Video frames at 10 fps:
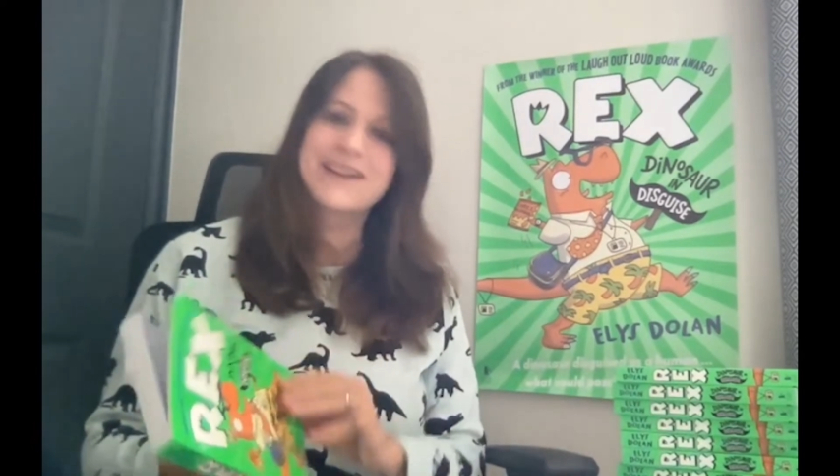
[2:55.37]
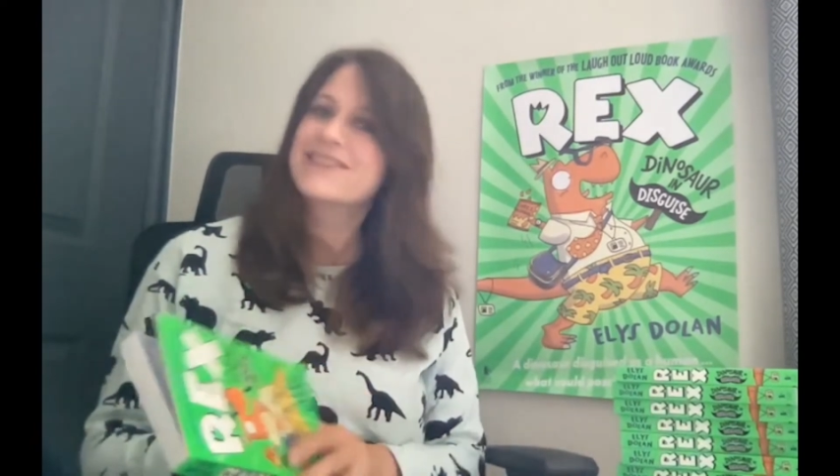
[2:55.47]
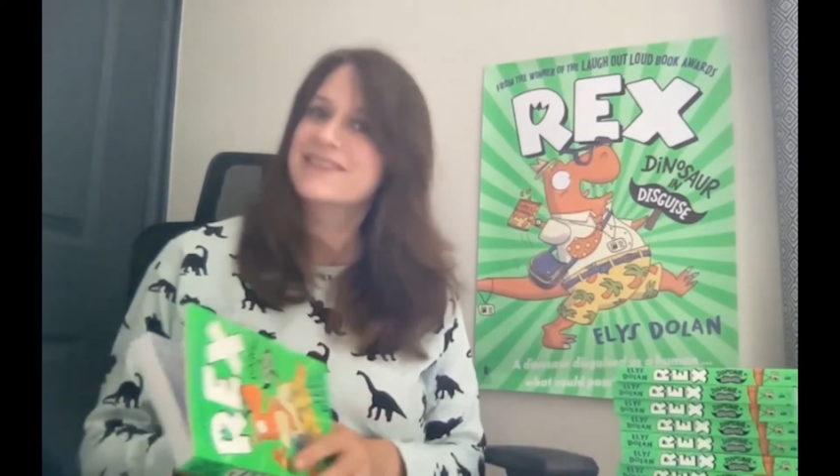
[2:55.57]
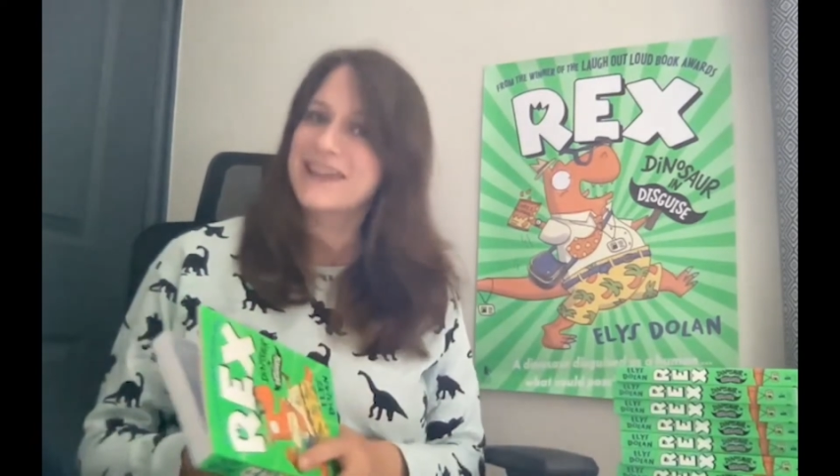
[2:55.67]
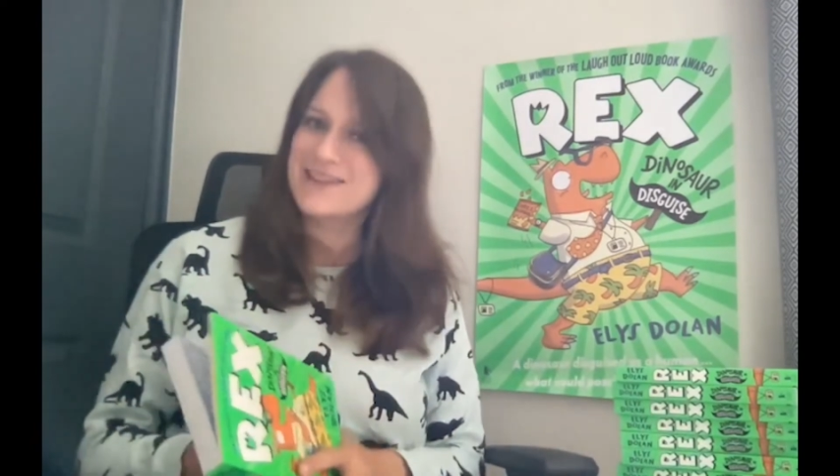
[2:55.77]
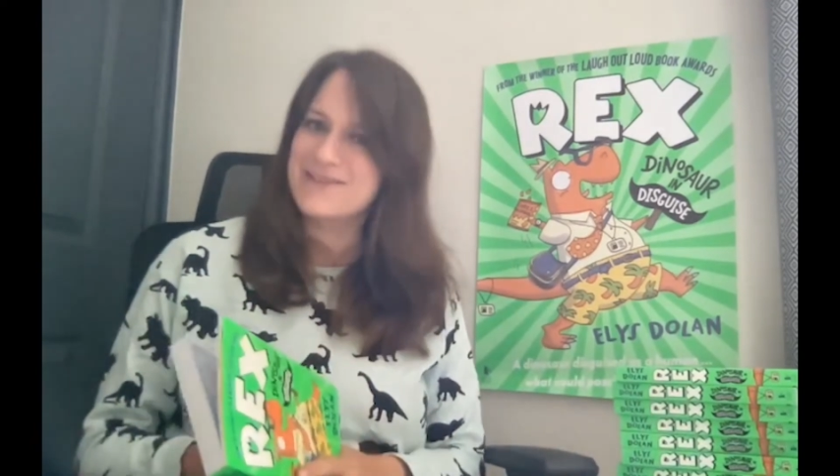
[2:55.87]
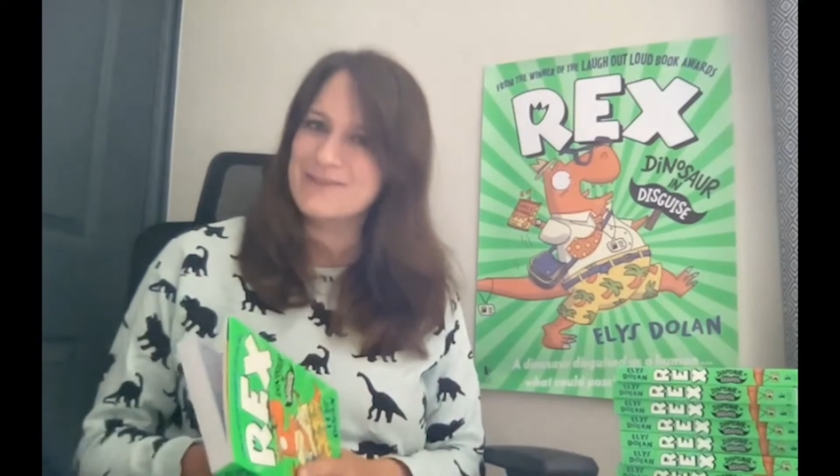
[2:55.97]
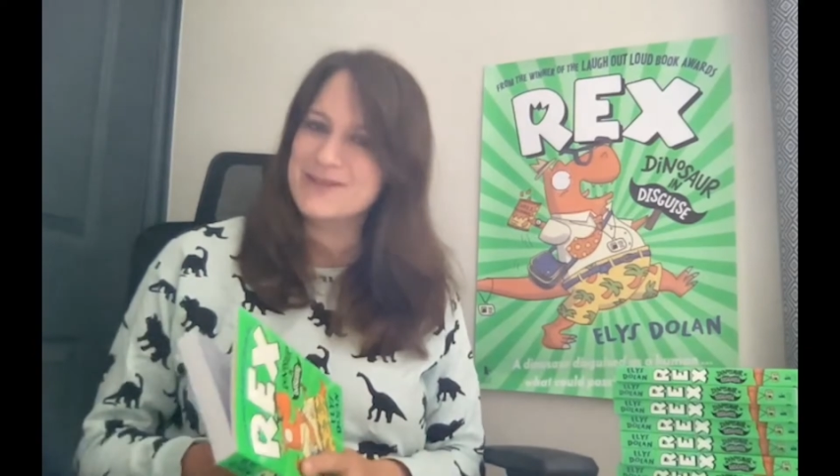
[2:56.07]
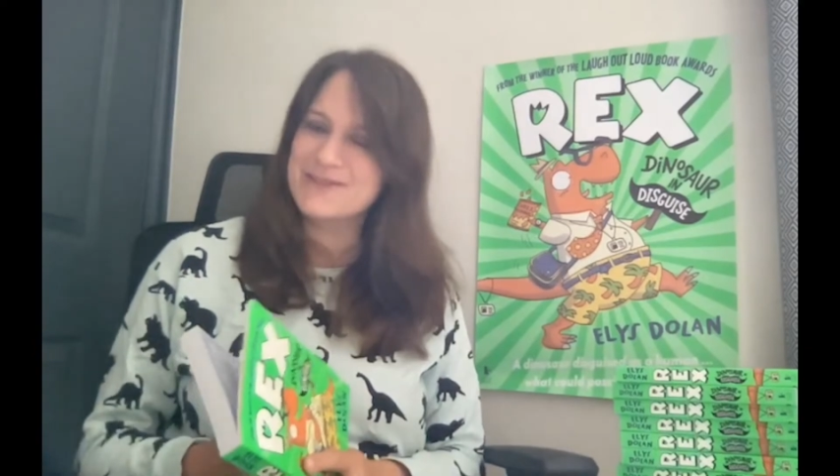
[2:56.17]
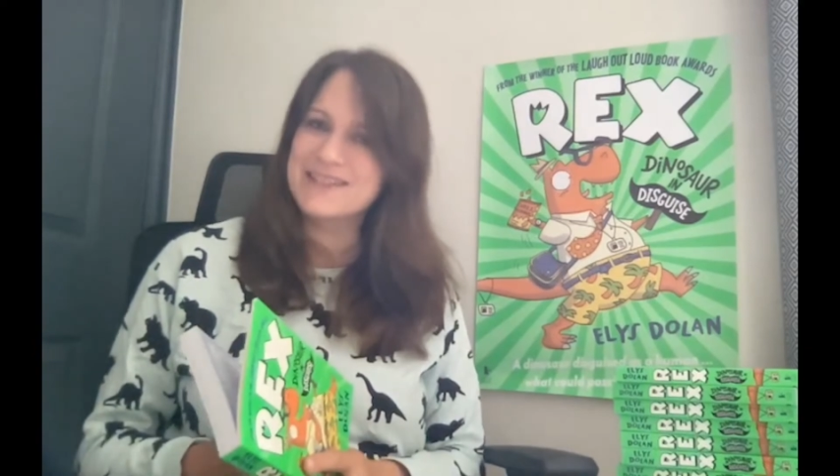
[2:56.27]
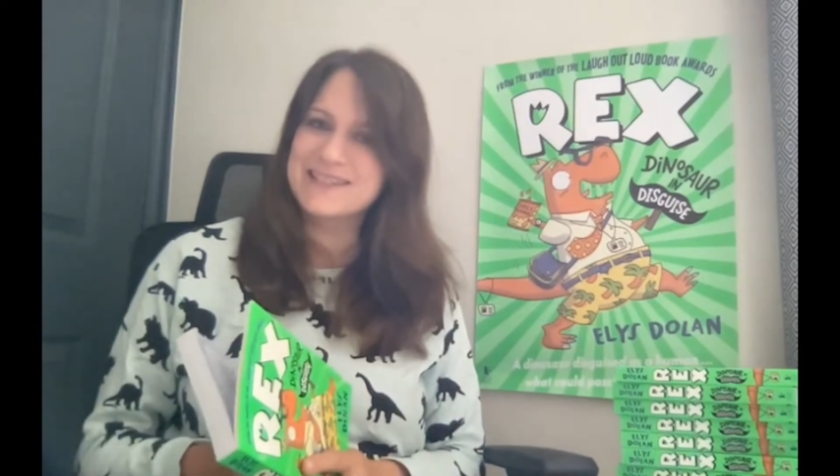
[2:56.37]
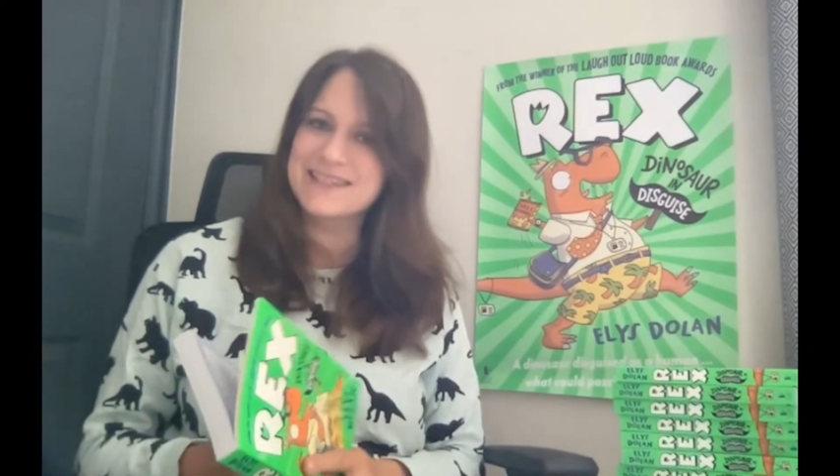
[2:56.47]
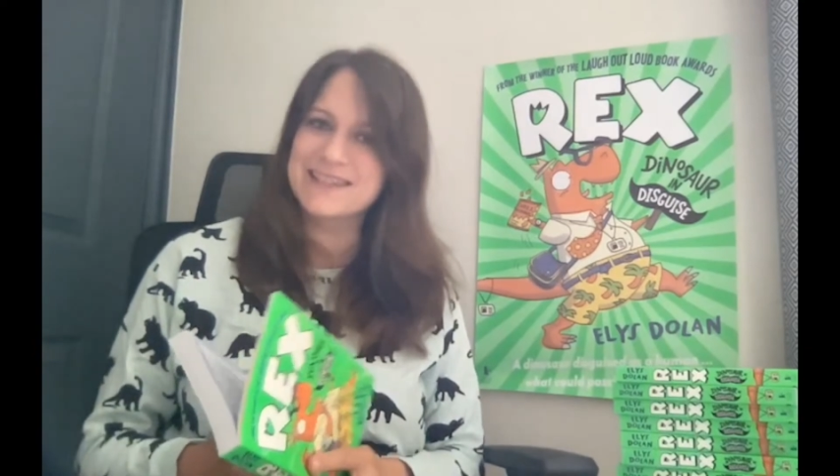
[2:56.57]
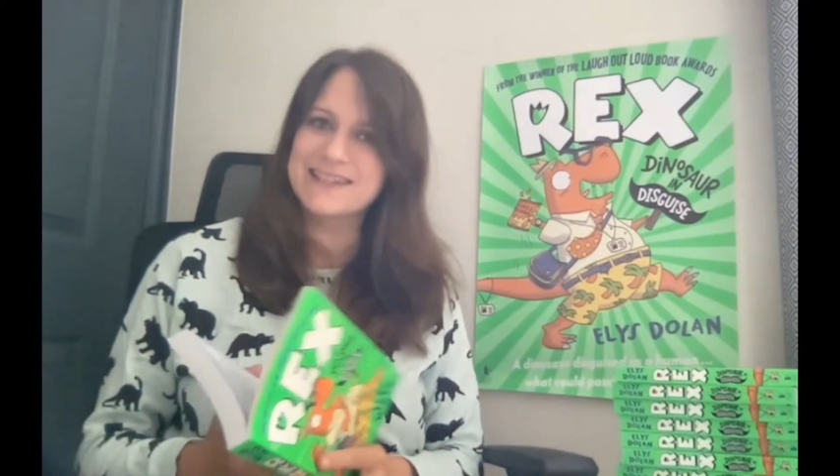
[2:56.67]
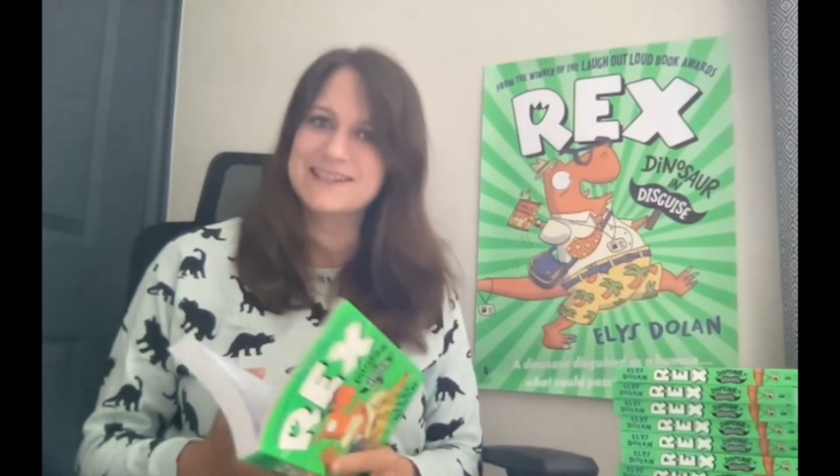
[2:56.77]
and thank you very much for
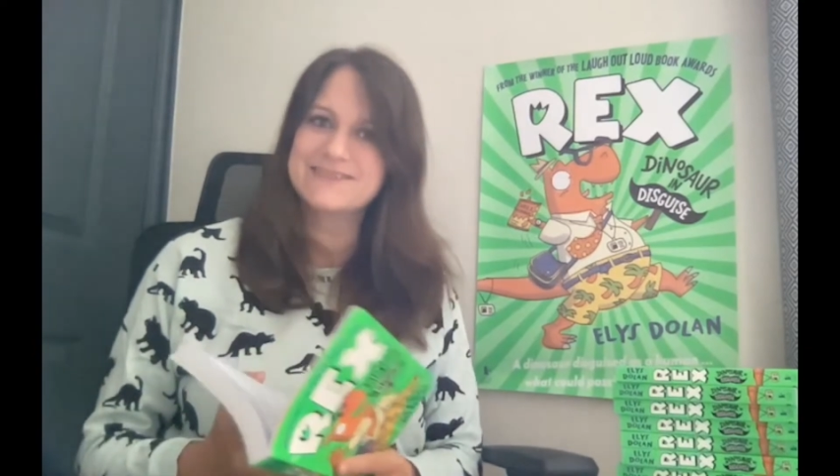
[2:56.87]
listening.